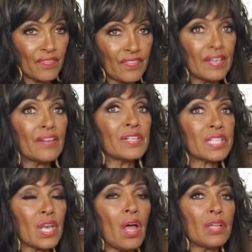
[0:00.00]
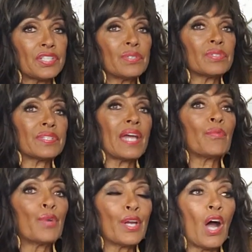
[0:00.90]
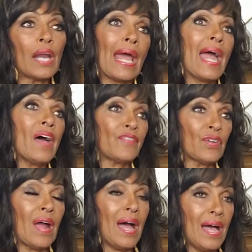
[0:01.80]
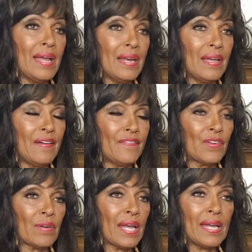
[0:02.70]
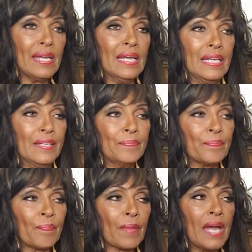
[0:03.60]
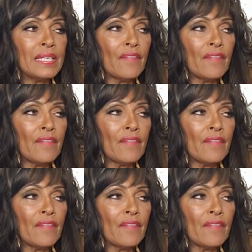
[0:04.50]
various lawsuits that went on after I left, okay? I